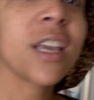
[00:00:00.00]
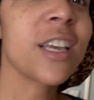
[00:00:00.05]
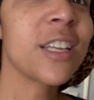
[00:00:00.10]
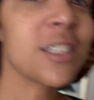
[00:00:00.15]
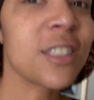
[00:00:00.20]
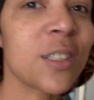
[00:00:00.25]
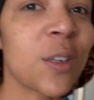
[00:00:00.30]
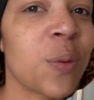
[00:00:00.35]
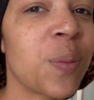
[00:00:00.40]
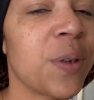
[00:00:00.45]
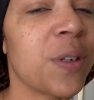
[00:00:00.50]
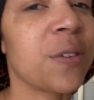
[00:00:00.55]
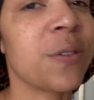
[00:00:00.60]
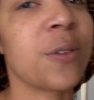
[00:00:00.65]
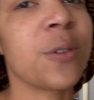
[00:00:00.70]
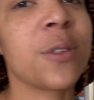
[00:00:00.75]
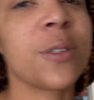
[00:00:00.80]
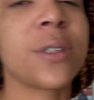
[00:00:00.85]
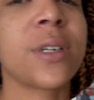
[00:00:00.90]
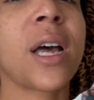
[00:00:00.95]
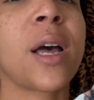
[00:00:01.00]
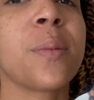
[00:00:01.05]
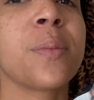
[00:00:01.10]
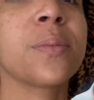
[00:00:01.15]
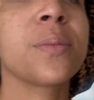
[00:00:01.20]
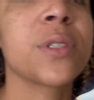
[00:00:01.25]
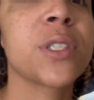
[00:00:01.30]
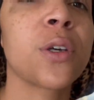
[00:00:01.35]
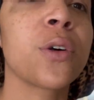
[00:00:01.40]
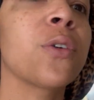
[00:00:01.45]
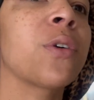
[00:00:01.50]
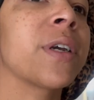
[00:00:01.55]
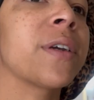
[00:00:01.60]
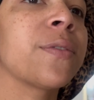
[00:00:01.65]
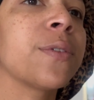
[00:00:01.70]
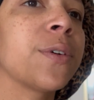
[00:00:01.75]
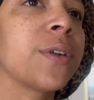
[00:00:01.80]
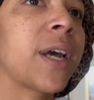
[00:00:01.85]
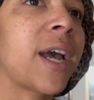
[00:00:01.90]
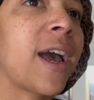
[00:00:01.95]
It's so beautiful. I'm so
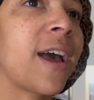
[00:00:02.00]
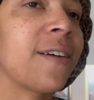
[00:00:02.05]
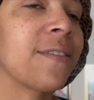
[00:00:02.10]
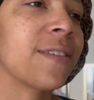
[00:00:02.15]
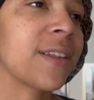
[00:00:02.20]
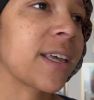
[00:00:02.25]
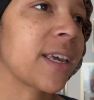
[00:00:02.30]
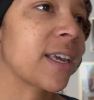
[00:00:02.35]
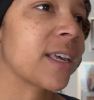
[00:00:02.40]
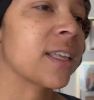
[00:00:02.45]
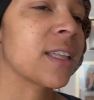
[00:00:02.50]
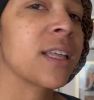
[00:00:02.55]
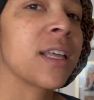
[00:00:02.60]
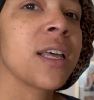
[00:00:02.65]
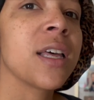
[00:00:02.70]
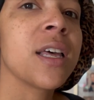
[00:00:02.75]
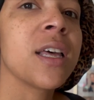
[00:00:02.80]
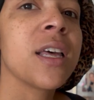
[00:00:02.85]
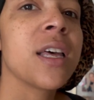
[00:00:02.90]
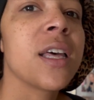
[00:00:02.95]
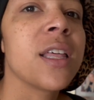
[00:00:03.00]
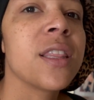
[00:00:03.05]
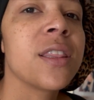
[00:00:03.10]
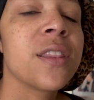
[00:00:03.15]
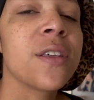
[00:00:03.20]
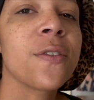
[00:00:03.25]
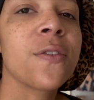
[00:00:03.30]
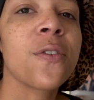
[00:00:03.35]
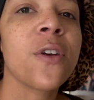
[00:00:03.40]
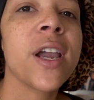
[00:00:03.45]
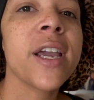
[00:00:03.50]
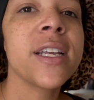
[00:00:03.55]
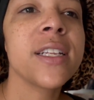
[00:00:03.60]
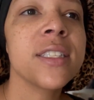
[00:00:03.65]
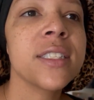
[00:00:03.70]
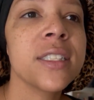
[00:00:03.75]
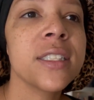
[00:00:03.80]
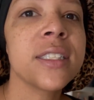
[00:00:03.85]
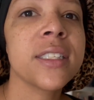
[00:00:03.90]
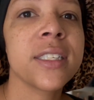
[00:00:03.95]
grateful to have like the
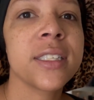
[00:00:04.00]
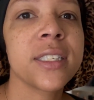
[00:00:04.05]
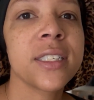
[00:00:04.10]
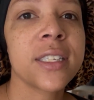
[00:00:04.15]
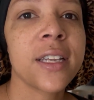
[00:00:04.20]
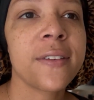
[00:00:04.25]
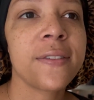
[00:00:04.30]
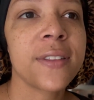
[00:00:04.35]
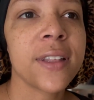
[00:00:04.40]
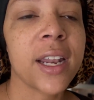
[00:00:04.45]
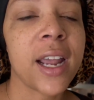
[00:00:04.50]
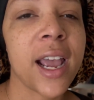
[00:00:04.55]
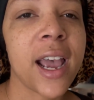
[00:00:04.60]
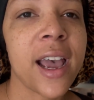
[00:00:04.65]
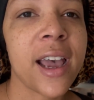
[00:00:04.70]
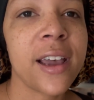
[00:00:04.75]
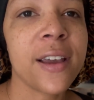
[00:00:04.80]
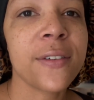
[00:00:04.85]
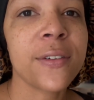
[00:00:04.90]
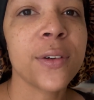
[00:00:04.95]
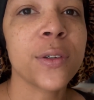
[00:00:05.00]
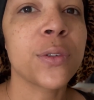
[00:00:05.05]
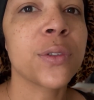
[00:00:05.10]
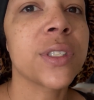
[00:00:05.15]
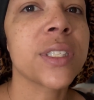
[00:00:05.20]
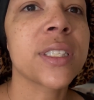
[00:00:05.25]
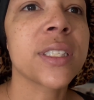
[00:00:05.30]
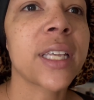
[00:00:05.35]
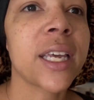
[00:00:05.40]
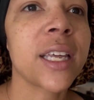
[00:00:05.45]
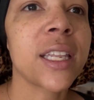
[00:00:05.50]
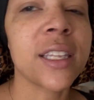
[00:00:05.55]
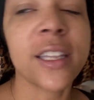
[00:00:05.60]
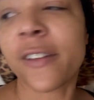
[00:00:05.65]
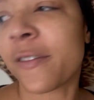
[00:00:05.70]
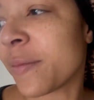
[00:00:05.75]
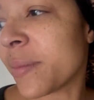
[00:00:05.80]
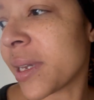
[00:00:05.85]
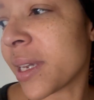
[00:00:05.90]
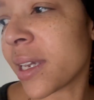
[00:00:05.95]
friends and stuff that I have who just like
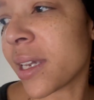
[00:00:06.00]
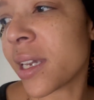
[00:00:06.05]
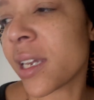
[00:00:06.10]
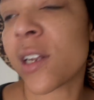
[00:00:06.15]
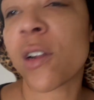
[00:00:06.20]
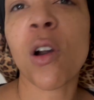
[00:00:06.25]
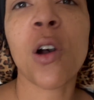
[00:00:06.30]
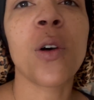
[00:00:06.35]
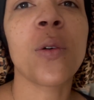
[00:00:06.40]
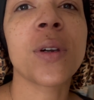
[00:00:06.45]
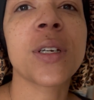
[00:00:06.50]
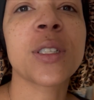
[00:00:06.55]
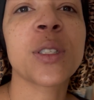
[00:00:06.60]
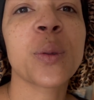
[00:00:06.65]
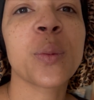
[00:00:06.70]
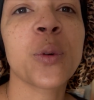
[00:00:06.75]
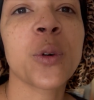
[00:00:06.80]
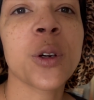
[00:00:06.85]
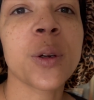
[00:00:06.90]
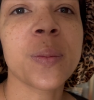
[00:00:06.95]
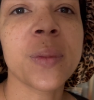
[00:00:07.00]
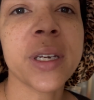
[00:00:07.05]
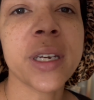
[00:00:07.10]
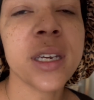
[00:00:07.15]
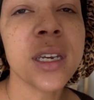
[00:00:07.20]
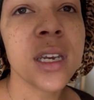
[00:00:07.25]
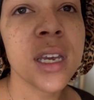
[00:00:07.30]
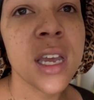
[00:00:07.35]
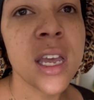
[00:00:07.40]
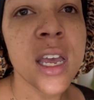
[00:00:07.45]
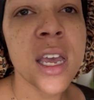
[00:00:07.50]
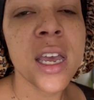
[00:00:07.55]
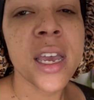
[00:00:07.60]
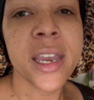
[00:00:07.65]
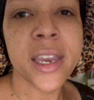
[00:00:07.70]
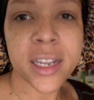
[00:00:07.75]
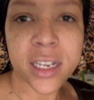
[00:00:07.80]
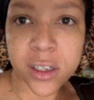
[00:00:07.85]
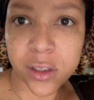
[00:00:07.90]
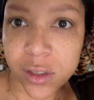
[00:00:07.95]
love me and always support me.
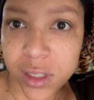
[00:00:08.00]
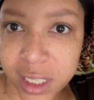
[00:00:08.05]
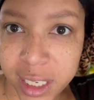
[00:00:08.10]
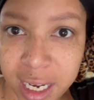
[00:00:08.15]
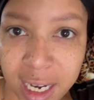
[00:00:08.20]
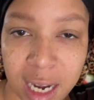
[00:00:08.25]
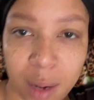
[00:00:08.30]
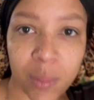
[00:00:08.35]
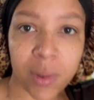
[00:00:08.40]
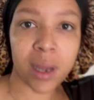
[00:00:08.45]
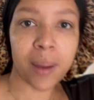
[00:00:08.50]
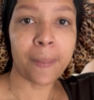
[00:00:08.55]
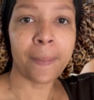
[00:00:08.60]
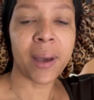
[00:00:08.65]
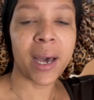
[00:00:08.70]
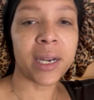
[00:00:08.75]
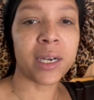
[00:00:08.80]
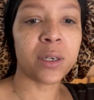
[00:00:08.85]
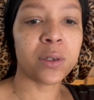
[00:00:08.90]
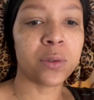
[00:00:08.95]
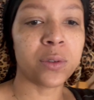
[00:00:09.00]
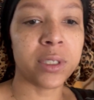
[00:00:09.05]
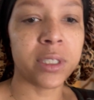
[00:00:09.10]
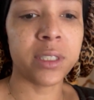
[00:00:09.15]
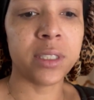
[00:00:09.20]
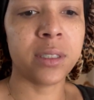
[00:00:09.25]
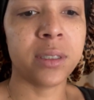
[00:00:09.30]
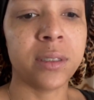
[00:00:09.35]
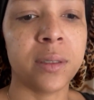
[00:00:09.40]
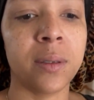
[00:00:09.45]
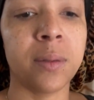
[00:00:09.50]
And you see I got my bonnet on.